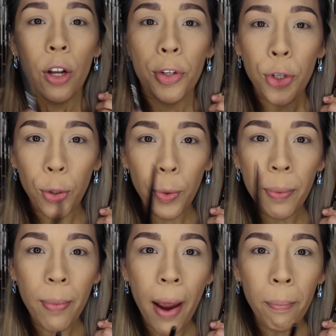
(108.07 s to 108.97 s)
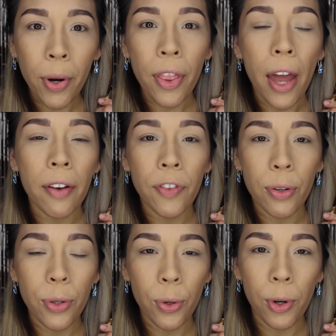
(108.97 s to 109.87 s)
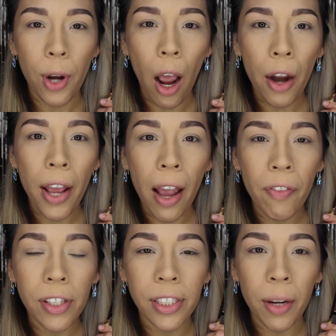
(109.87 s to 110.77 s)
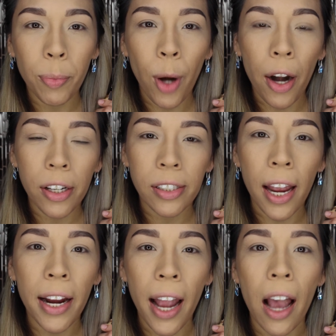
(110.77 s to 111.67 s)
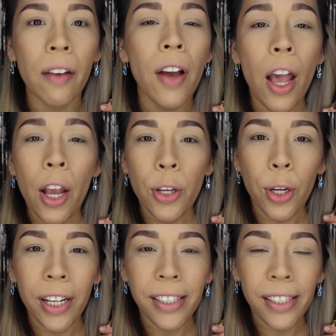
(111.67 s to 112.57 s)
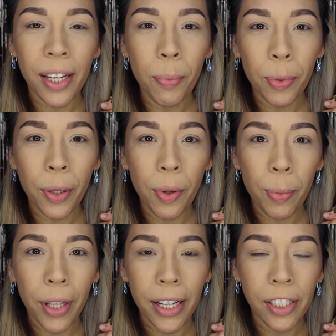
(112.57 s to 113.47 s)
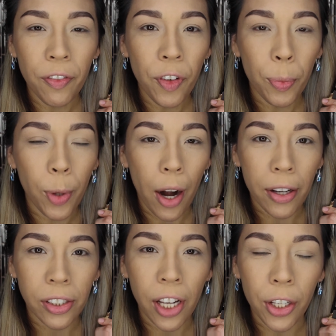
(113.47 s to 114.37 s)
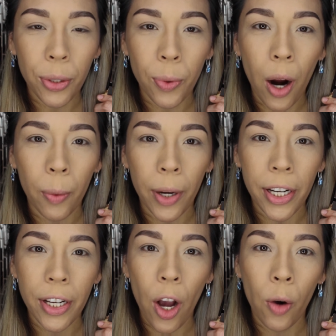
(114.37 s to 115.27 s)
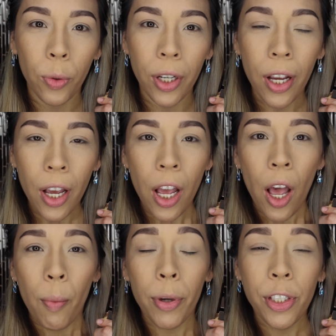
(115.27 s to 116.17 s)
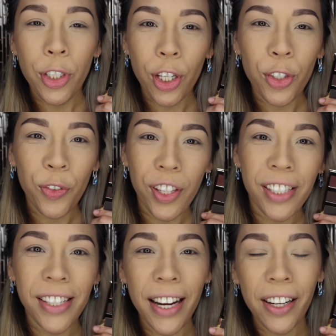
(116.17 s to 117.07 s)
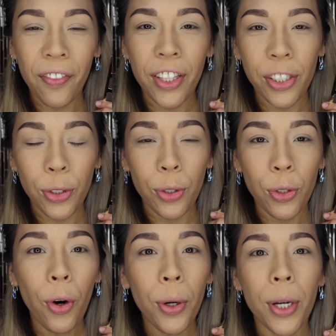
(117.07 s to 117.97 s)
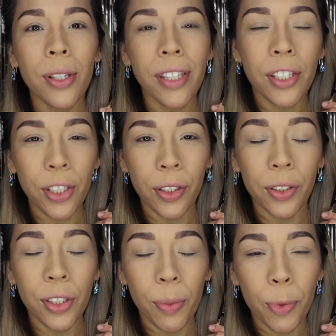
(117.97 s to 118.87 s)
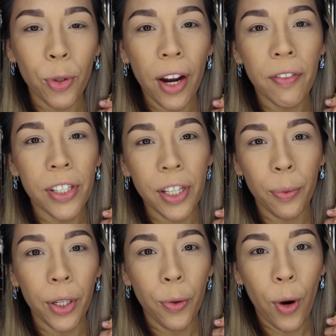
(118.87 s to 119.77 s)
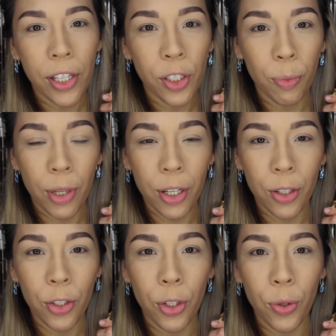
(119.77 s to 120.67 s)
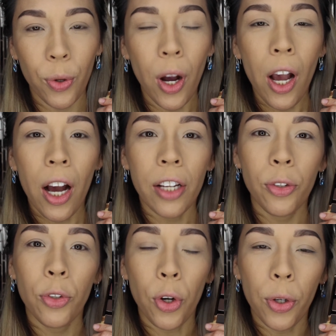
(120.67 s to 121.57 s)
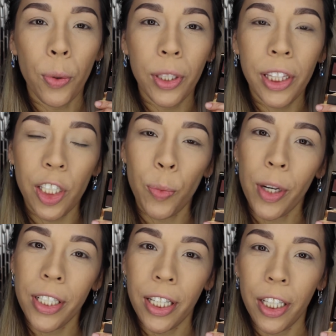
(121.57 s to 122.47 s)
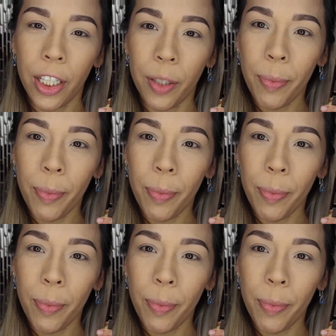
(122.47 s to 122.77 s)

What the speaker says: Do remember that if you do not have the same products I have, you can simply replace them for products that you already own. But just for the sake of these tutorials, and so a subscriber did request me to do a tutorial with this particular